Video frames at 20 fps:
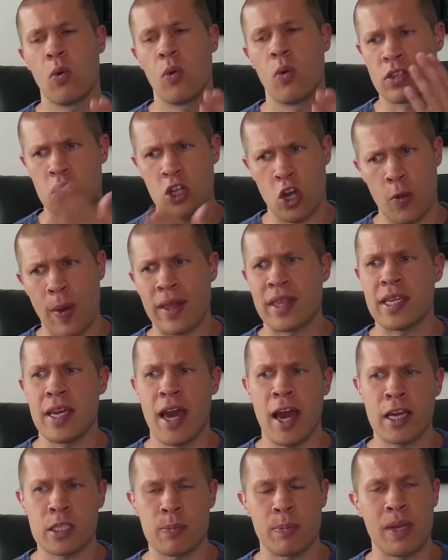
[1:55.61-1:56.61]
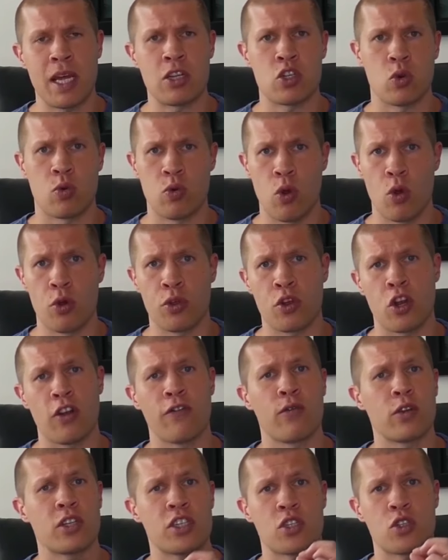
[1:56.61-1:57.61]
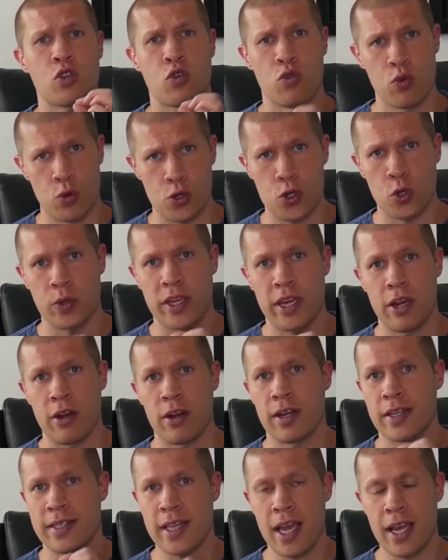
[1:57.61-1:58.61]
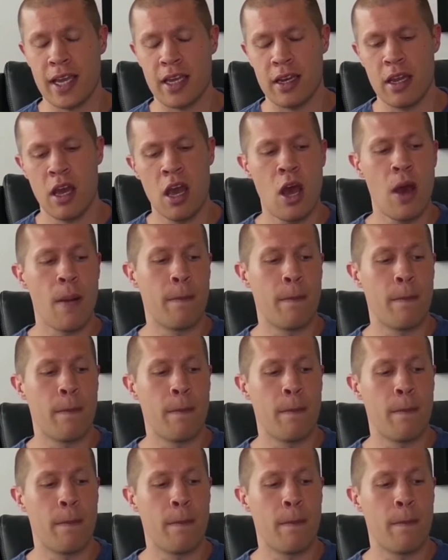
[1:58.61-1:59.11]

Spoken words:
We'll also talk about the exponential growth curve, which is crucial here in a second.